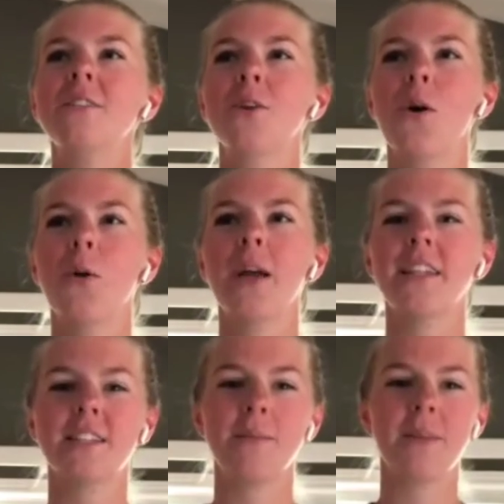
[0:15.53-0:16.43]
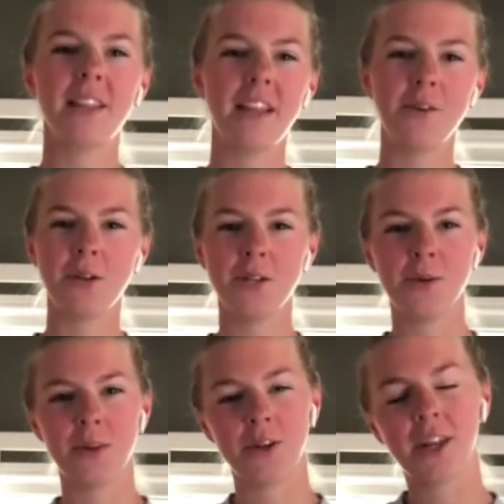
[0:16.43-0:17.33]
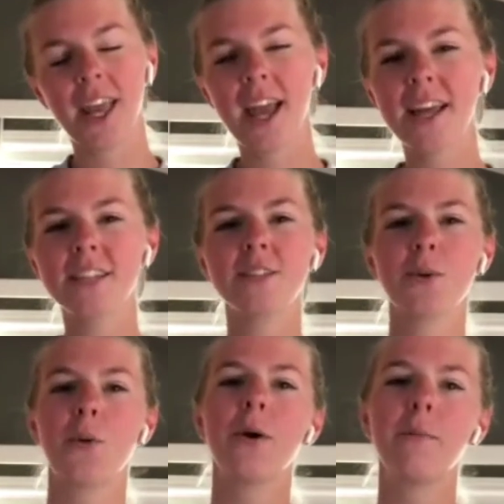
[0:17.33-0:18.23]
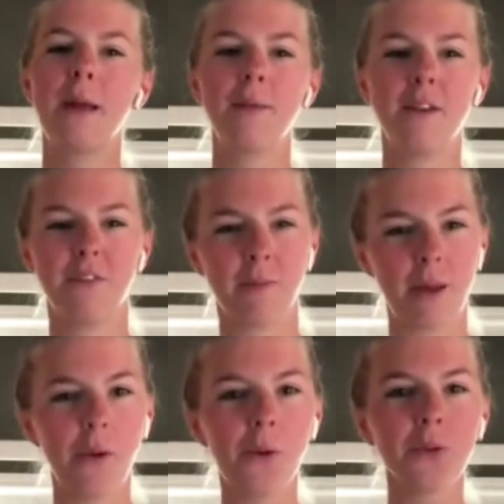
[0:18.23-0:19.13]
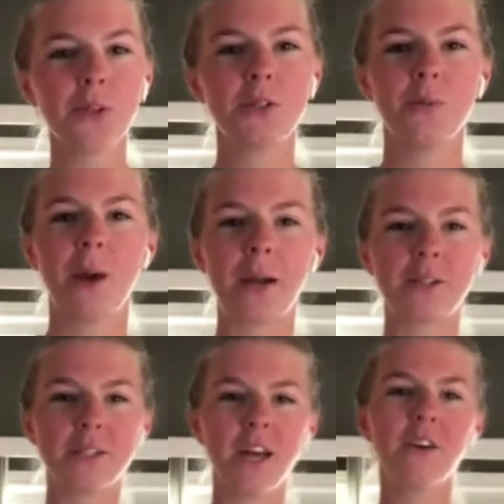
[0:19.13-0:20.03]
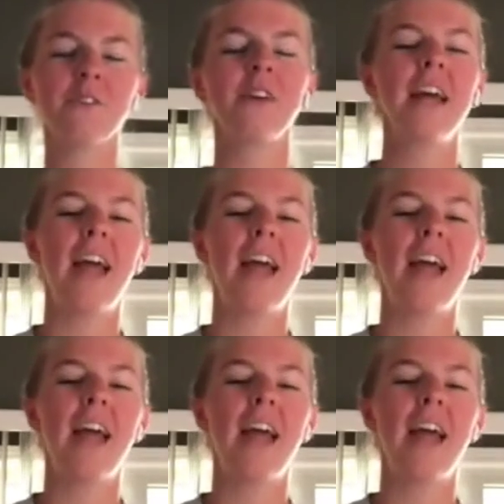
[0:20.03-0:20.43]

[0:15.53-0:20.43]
so it's something that you can do with your kids, or maybe if you're a bit older, do by yourself.